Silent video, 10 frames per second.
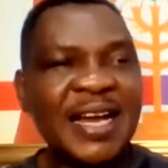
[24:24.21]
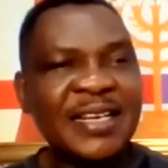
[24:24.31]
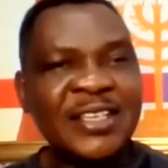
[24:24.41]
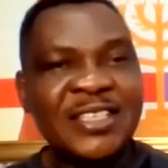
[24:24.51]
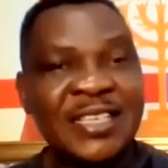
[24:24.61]

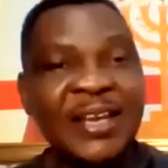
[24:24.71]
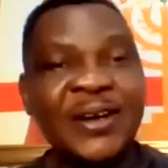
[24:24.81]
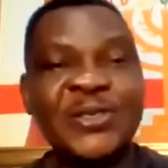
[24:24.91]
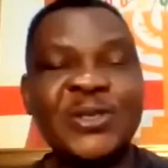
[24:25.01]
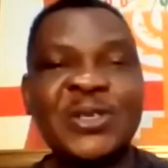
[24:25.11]
and they say
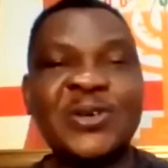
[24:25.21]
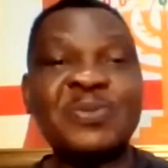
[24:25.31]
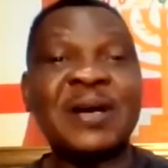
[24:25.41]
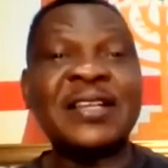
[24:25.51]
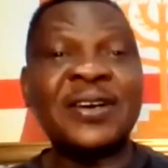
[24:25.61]
unto the
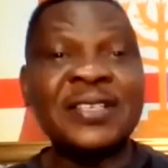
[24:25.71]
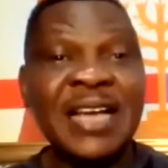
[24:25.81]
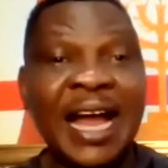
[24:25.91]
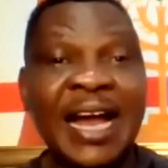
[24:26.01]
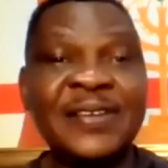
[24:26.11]
woman, Your
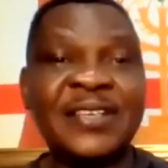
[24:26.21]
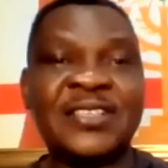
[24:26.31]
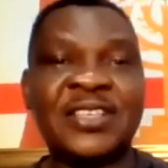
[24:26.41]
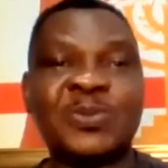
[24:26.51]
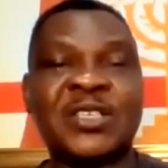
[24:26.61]
child
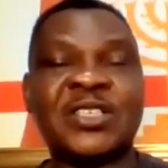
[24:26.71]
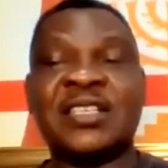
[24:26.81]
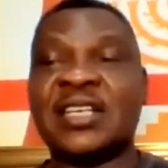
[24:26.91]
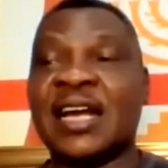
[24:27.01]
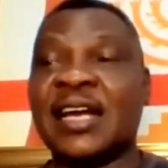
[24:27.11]
is a special
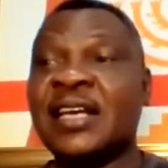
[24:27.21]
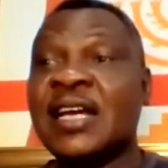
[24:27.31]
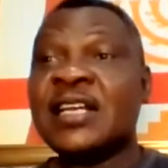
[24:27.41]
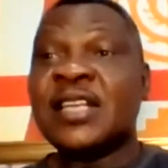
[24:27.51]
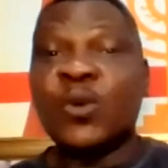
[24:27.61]
child,
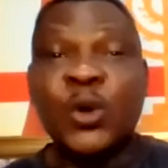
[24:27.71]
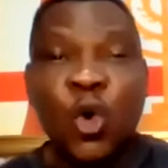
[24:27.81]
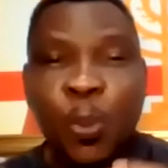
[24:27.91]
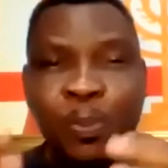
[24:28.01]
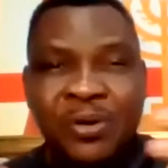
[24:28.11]
they will
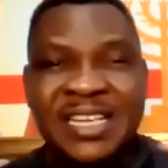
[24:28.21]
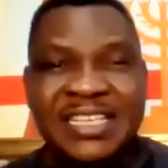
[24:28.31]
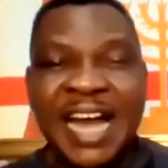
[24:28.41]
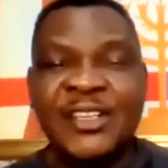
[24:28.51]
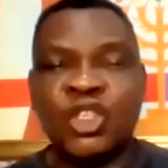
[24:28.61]
open the
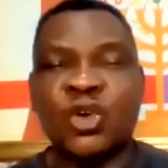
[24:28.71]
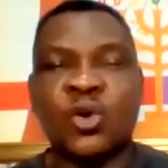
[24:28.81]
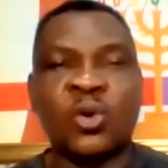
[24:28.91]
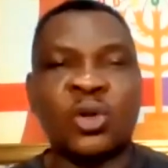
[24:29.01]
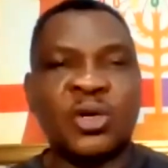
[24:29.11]
child's
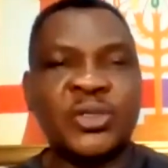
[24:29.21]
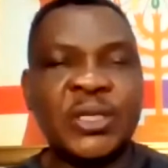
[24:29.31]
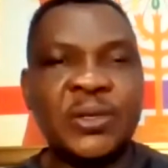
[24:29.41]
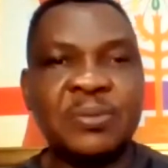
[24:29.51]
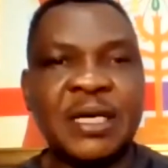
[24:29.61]
scroll unto
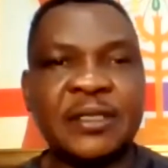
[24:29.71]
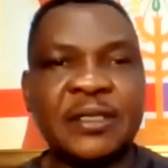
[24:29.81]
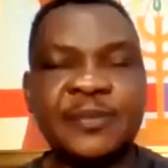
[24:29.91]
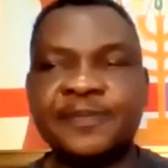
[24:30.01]
the woman,